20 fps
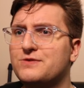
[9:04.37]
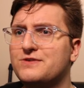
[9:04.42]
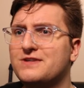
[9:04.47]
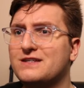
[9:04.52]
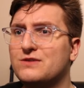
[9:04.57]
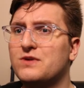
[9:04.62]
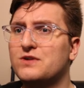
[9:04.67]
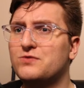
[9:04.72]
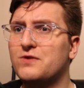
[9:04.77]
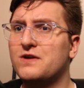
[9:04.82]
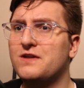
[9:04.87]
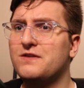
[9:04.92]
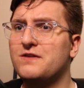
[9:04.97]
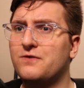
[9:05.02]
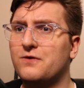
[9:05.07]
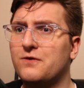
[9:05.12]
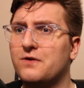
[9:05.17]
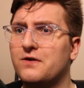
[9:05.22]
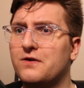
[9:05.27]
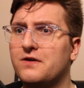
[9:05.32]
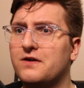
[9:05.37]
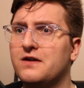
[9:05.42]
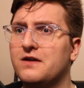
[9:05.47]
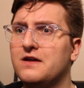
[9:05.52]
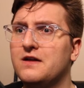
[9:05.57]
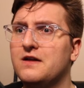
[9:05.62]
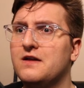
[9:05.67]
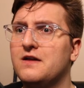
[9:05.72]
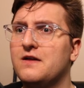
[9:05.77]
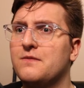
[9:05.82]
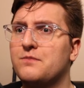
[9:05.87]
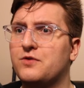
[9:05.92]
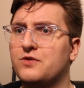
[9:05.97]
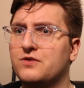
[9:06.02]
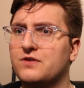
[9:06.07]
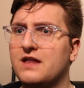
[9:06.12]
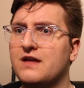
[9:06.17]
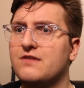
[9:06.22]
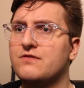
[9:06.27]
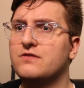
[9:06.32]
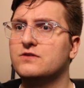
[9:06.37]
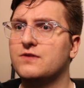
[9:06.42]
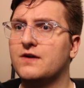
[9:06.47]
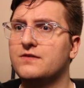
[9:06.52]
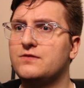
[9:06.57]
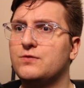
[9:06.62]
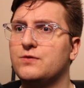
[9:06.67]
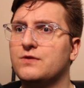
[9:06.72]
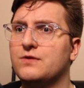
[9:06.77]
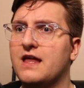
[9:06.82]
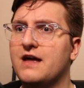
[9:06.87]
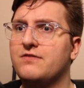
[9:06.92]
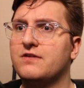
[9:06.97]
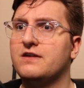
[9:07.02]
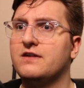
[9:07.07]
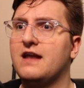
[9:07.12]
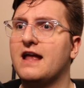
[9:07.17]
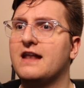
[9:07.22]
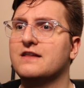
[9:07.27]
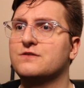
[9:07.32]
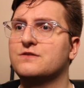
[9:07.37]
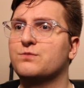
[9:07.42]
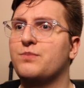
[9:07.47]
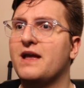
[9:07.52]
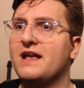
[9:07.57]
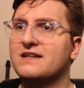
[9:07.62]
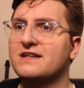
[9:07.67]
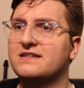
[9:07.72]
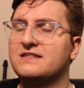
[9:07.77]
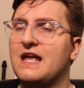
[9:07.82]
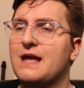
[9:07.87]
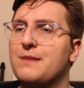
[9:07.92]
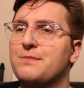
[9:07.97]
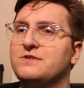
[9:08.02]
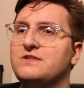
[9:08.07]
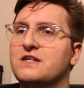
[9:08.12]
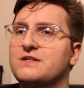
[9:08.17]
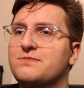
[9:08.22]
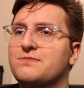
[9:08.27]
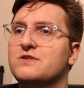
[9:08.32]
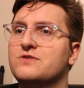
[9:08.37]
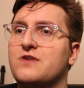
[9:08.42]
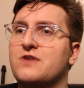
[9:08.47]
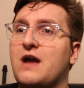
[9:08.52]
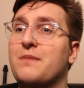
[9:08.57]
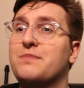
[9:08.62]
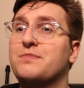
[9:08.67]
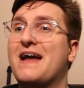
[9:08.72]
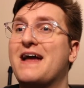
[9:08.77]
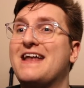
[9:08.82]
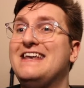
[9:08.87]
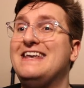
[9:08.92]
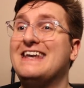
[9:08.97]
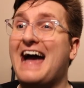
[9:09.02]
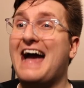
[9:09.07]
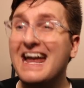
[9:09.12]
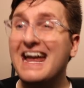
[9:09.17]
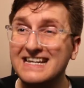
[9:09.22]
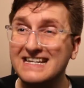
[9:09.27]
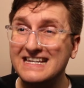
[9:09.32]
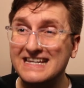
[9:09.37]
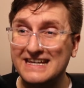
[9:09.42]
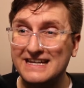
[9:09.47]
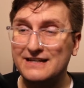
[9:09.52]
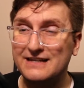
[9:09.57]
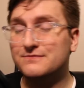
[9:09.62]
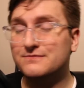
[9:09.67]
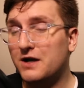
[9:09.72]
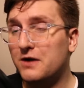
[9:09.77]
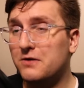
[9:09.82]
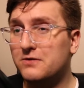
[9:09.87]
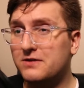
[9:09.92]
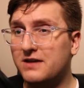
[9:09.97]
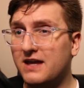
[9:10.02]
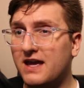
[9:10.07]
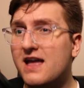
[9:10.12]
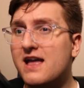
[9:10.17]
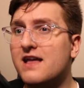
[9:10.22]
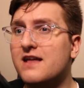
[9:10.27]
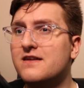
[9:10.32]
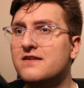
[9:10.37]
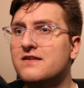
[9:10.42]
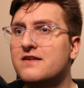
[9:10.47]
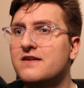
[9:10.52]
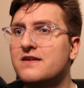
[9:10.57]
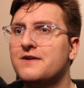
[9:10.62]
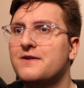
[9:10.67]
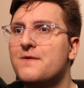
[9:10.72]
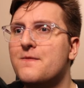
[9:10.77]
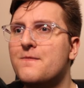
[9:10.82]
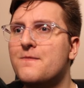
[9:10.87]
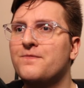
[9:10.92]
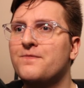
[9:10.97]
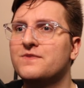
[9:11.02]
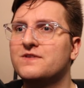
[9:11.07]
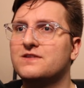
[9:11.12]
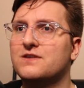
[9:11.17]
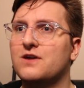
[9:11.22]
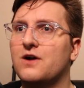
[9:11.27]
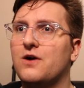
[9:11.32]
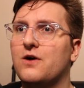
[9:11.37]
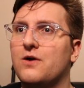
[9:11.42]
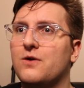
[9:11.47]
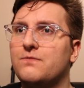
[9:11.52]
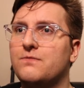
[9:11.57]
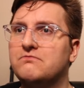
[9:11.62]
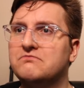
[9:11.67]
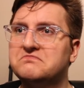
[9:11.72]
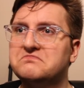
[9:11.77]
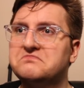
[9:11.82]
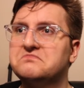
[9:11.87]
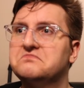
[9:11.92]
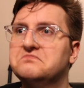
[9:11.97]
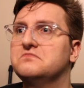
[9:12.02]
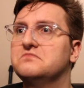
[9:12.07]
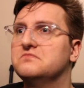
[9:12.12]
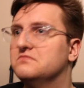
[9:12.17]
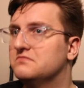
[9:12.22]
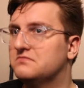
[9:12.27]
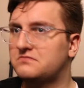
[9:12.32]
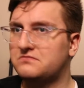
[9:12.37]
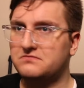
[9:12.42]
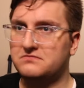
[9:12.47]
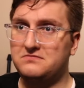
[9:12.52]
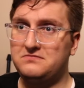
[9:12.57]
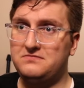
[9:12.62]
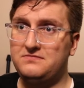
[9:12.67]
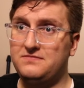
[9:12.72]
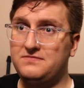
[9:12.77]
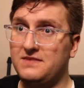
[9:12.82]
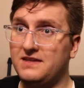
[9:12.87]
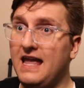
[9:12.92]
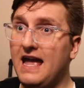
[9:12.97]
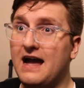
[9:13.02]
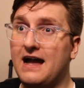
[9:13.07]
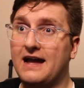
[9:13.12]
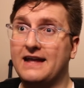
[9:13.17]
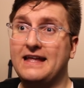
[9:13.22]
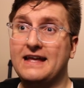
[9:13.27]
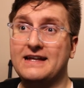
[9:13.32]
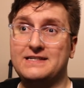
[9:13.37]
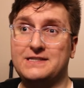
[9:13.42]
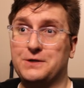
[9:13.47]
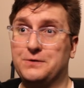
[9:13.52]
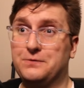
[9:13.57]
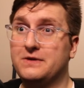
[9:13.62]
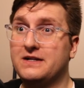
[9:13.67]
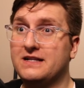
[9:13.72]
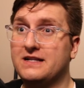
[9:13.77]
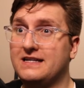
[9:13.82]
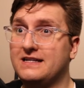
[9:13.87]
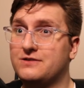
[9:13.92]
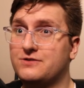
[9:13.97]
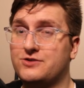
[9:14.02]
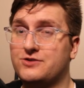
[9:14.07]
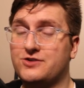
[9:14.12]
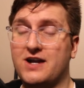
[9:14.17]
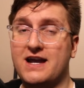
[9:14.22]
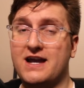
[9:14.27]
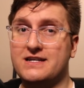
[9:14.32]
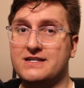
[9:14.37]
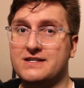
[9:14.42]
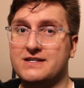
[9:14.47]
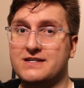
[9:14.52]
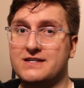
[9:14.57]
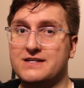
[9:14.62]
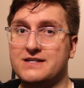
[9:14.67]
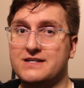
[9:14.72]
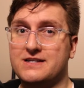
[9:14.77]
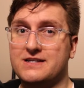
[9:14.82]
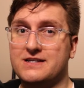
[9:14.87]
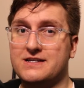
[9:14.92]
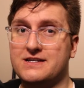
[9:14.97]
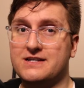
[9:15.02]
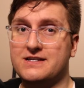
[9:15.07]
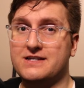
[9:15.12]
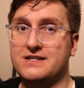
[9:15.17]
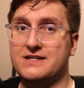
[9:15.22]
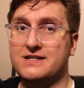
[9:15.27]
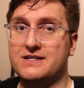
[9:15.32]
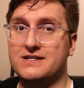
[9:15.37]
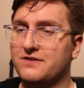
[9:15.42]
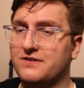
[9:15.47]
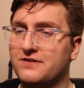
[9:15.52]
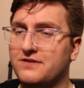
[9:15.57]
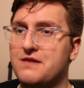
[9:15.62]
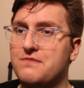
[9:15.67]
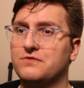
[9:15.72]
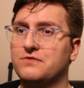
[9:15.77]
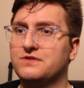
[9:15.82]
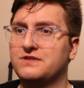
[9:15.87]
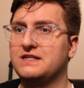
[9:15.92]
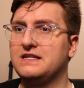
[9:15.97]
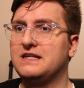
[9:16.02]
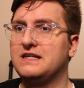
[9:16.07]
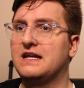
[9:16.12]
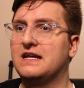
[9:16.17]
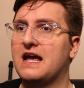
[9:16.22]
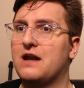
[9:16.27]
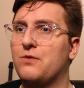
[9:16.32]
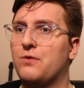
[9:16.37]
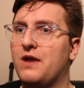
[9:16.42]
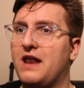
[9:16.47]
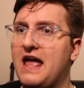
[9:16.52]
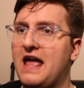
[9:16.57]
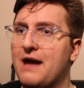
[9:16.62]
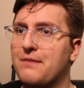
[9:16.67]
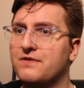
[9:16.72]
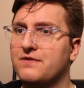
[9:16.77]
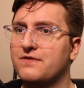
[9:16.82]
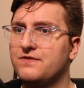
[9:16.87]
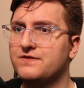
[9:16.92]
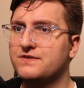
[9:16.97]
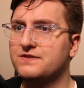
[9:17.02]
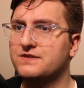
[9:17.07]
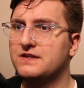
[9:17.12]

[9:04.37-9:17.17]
to 124 per level, 12 to 11, and its base damage has been dropped by 90. Okay. So, yeah, I guess they're really trying to rein in Talonflame. We'll see kind of what happens.